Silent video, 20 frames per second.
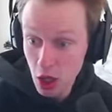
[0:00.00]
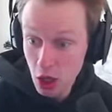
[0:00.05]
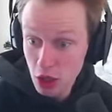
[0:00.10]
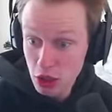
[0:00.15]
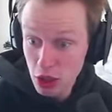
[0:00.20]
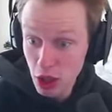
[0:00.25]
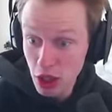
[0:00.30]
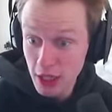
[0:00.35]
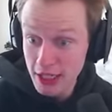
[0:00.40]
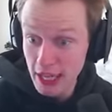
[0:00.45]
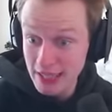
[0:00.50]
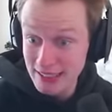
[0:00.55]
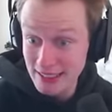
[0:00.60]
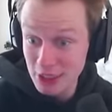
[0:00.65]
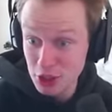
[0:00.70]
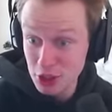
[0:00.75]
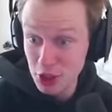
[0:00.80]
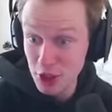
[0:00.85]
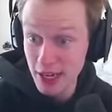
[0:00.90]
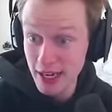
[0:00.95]
Look at the
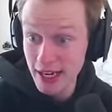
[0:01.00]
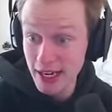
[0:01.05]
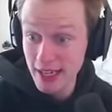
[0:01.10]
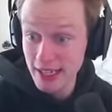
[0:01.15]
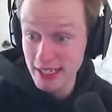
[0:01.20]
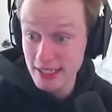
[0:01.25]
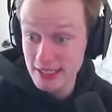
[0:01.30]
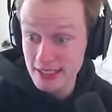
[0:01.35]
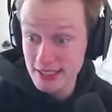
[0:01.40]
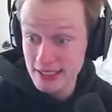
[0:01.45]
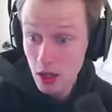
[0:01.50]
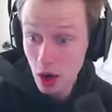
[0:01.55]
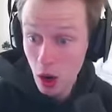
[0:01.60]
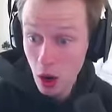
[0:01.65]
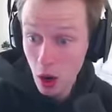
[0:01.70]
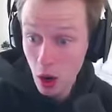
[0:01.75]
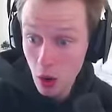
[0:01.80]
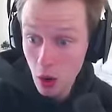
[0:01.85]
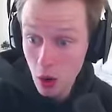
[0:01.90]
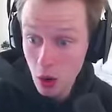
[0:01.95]
trees.
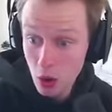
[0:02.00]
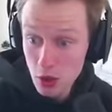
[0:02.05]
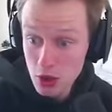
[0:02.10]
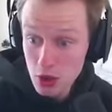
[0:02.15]
Oh